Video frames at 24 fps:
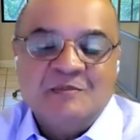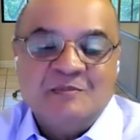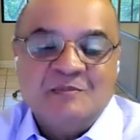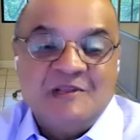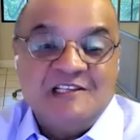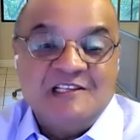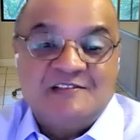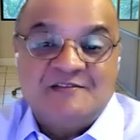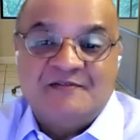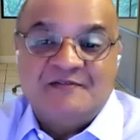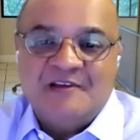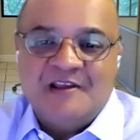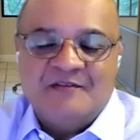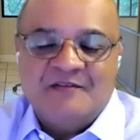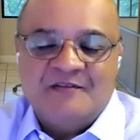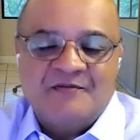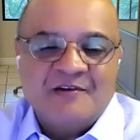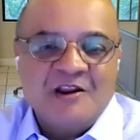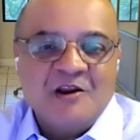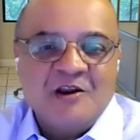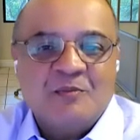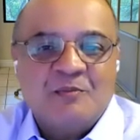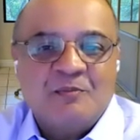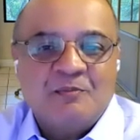Please feel
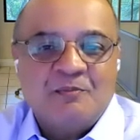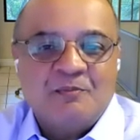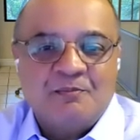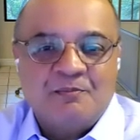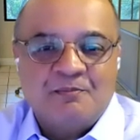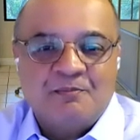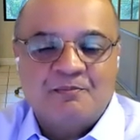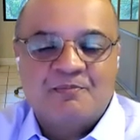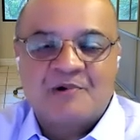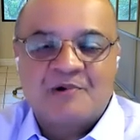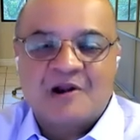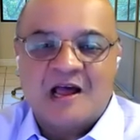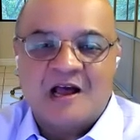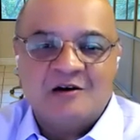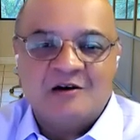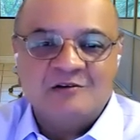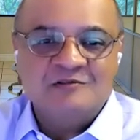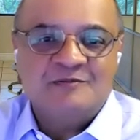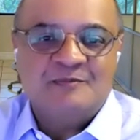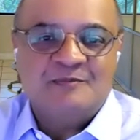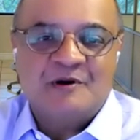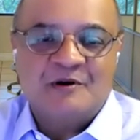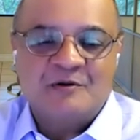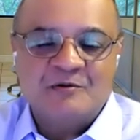free to
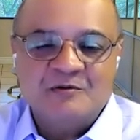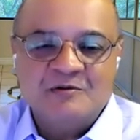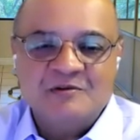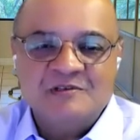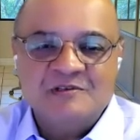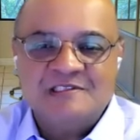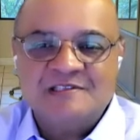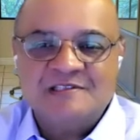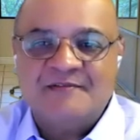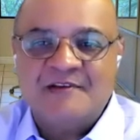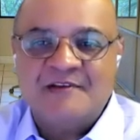browse, peruse.